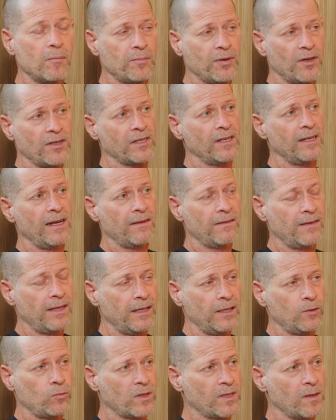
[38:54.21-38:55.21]
Personally, I
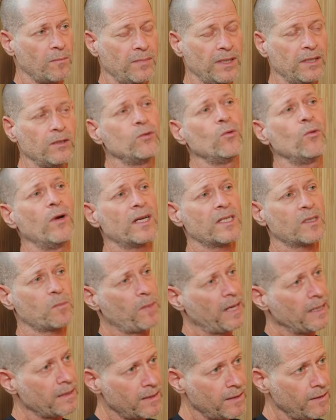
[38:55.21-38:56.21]
think it was a bit too
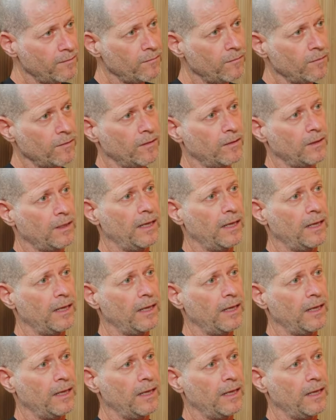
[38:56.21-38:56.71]
expensive.